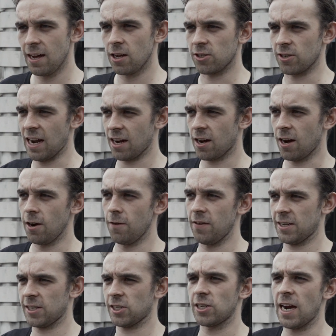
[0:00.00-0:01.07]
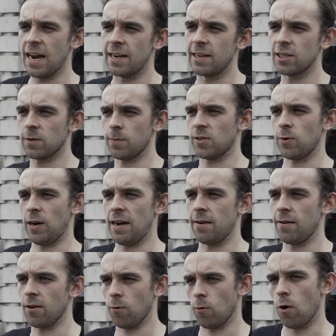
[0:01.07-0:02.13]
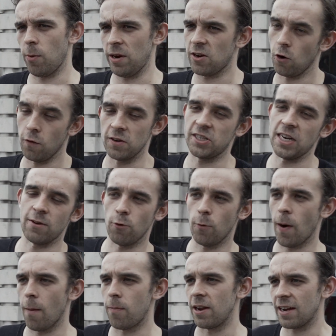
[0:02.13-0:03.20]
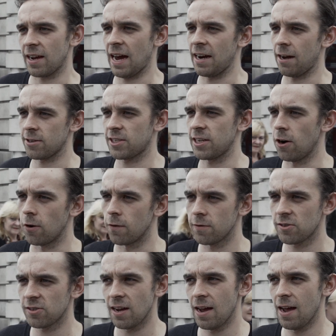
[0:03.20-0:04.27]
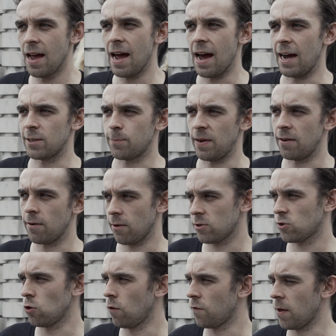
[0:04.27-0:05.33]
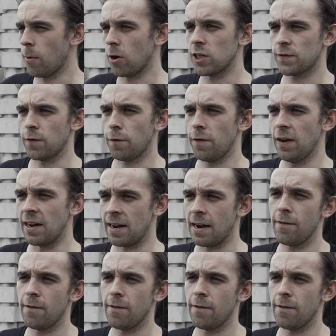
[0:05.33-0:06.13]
So that kind of exchange between what we call the general public and ourselves has been uh, sort of the most fulfilling.